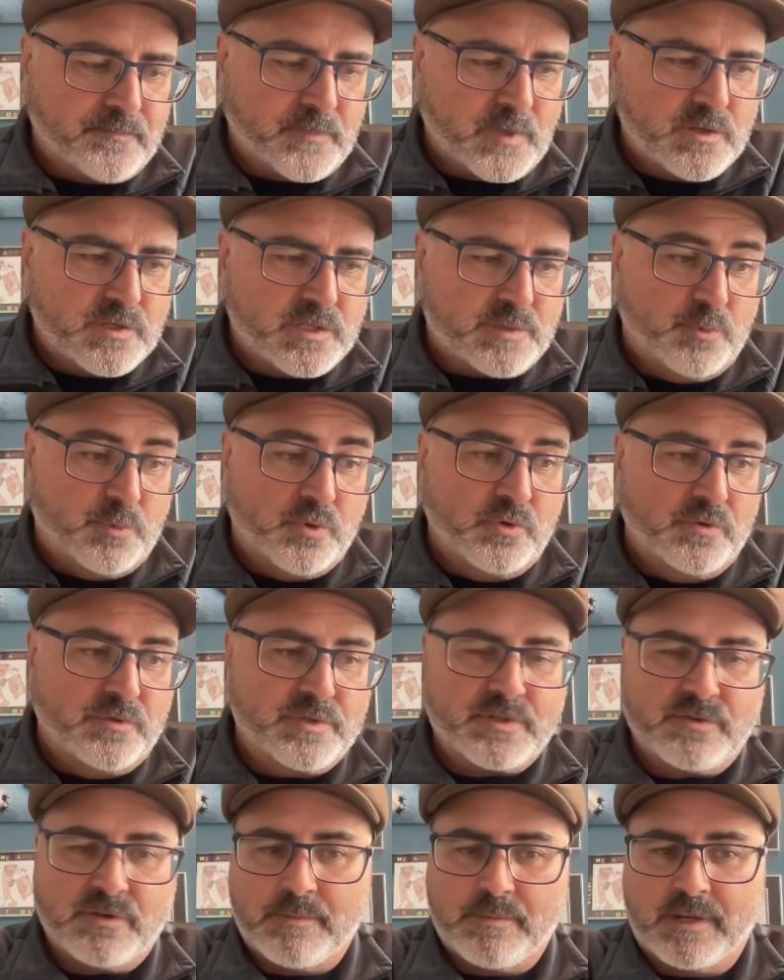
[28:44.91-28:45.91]
smooth
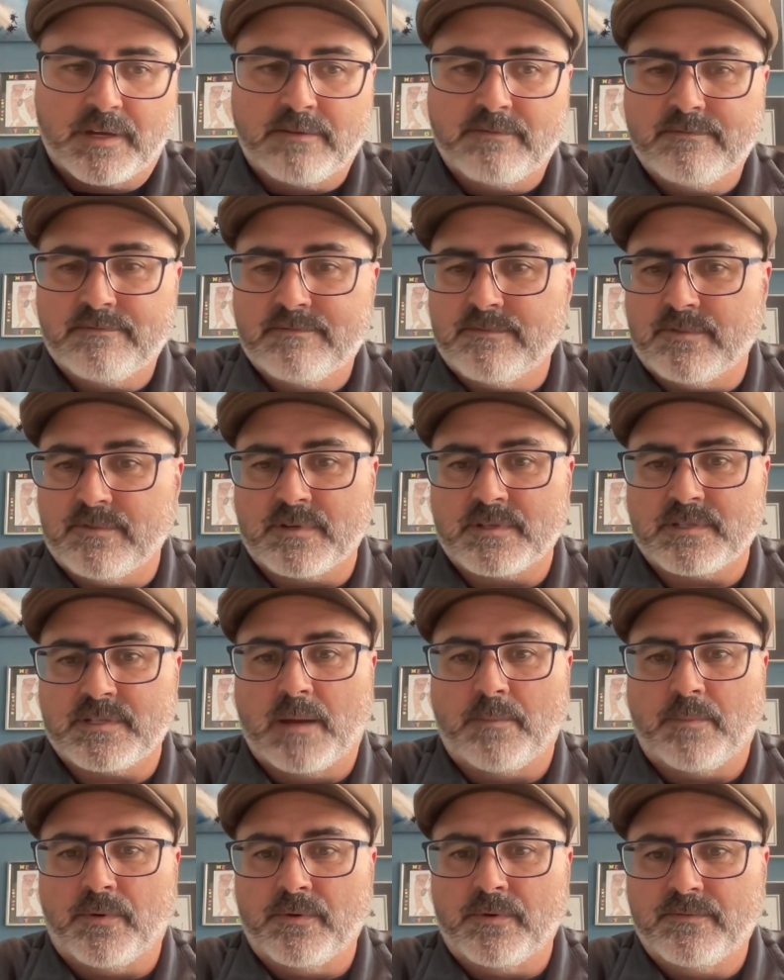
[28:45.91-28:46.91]
streaming, for
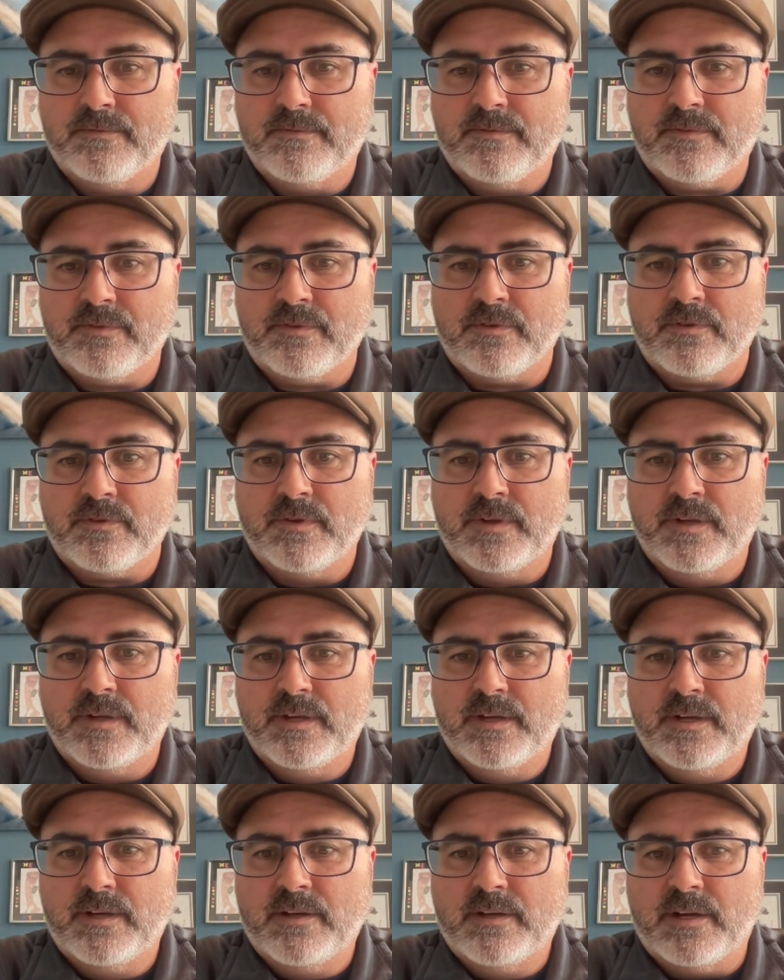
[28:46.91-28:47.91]
example, for
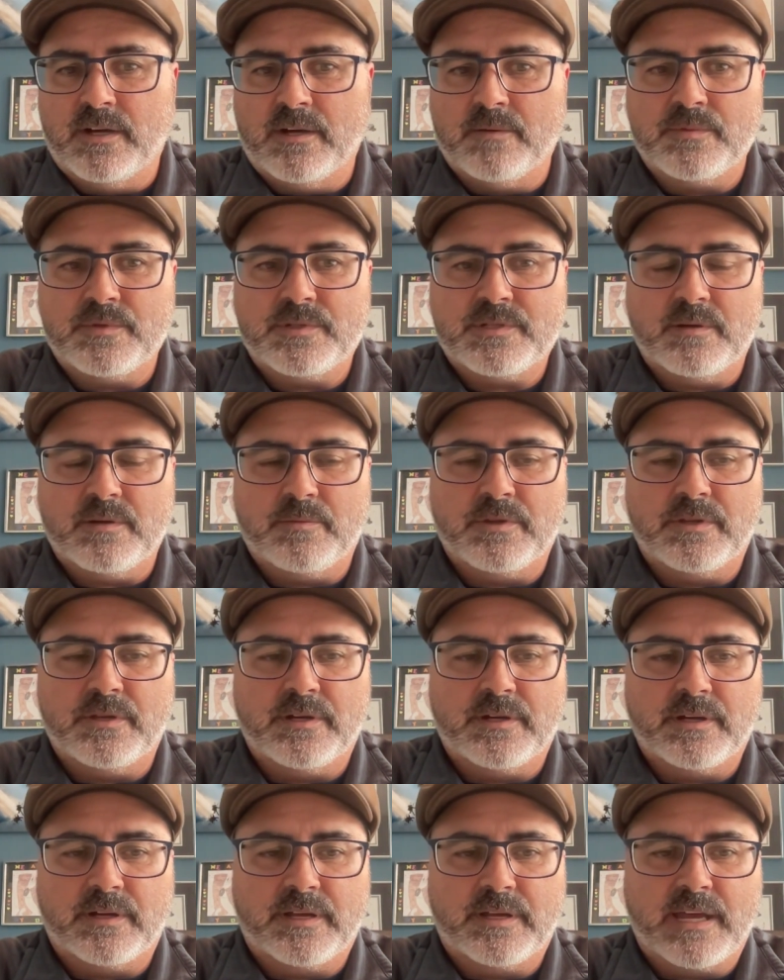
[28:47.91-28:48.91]
some of
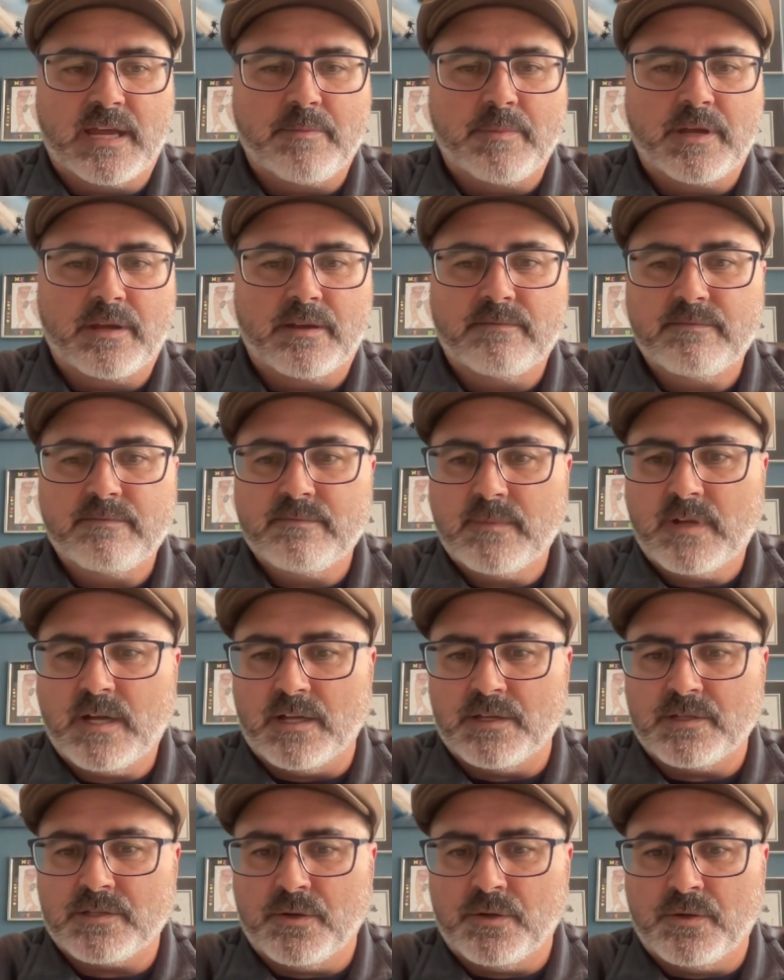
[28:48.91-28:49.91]
the gaming
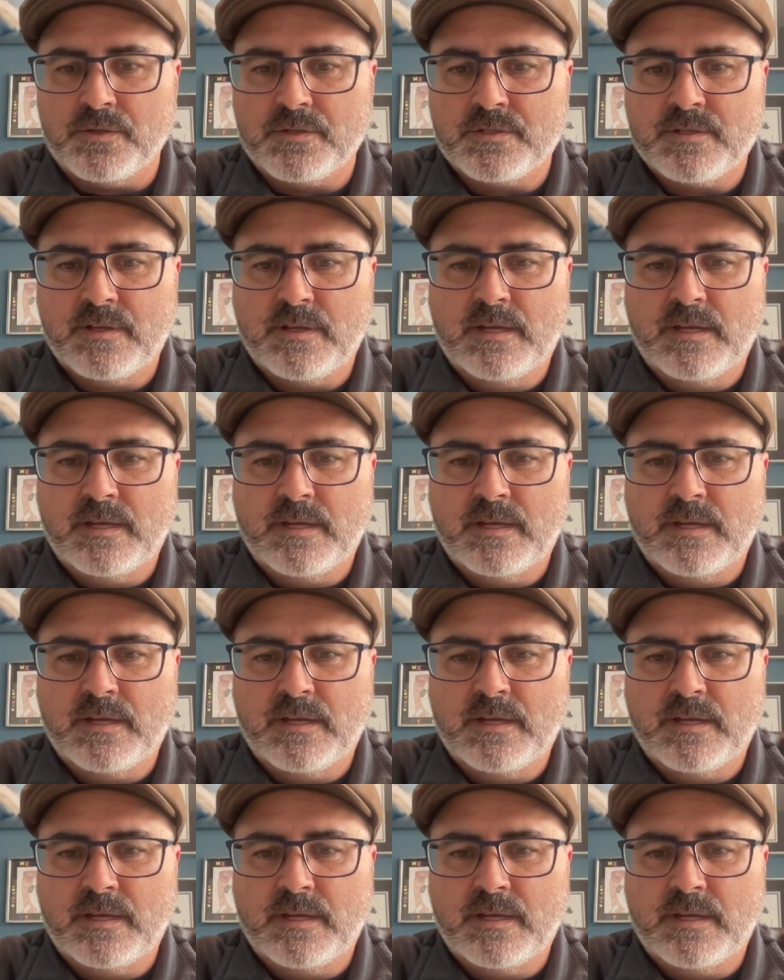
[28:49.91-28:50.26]
consoles.